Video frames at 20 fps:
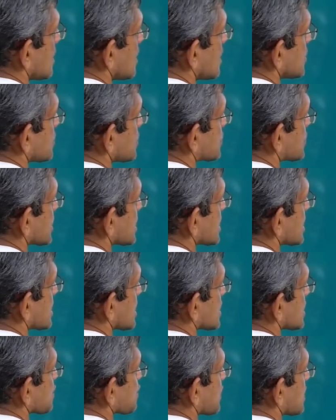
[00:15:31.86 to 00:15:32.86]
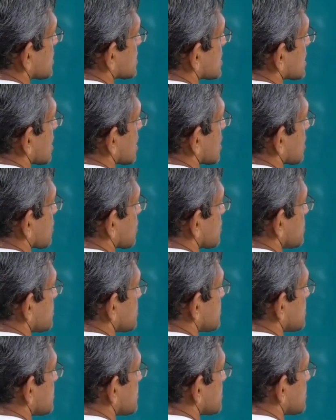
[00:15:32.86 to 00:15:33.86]
you treat it as one single row.
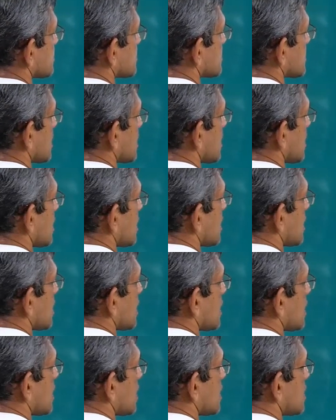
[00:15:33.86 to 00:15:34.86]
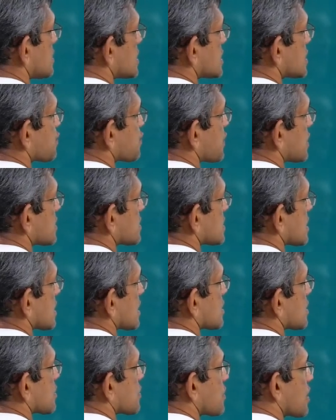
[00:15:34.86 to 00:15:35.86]
This one
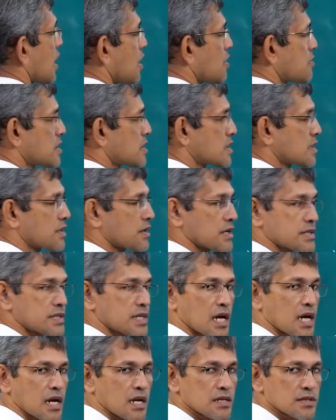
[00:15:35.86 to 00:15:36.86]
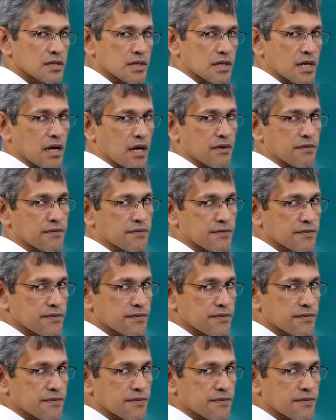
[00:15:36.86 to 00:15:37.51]
single row, how many rectangles you have?